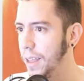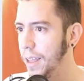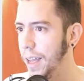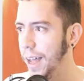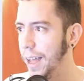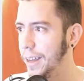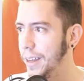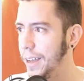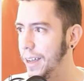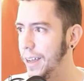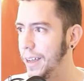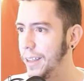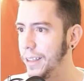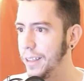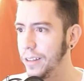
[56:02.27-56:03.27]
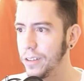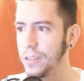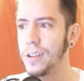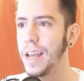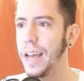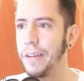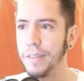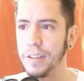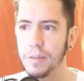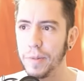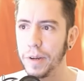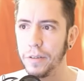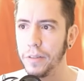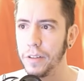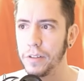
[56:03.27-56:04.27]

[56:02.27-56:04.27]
and it doesn't have. It's part of the